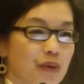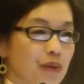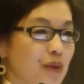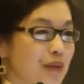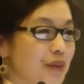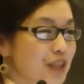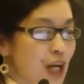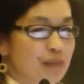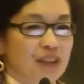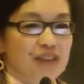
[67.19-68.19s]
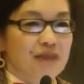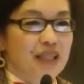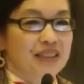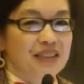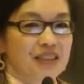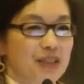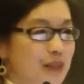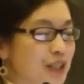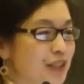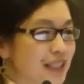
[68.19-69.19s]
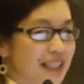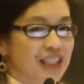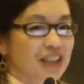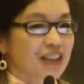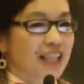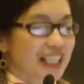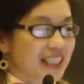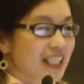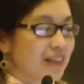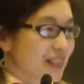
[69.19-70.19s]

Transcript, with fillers: what the topic of my speech was until last night,